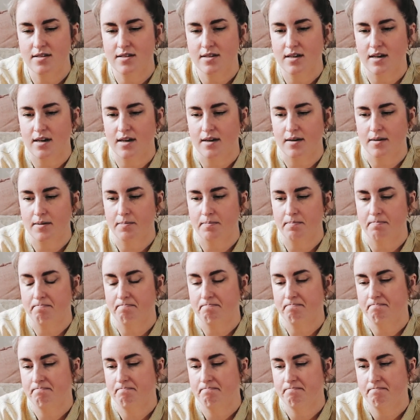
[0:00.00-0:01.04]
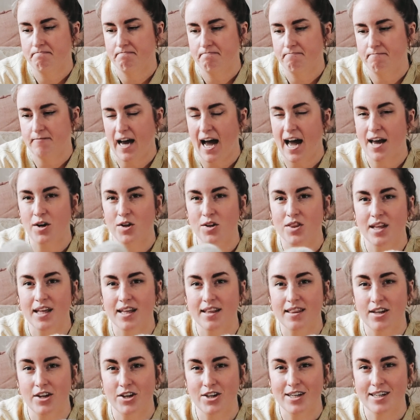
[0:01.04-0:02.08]
I don't
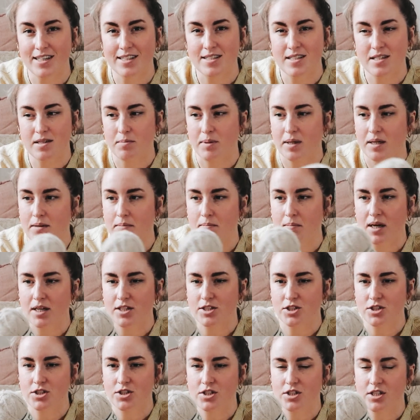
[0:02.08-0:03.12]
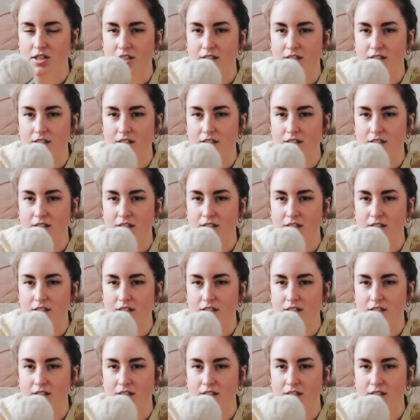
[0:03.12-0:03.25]
think there needs to be much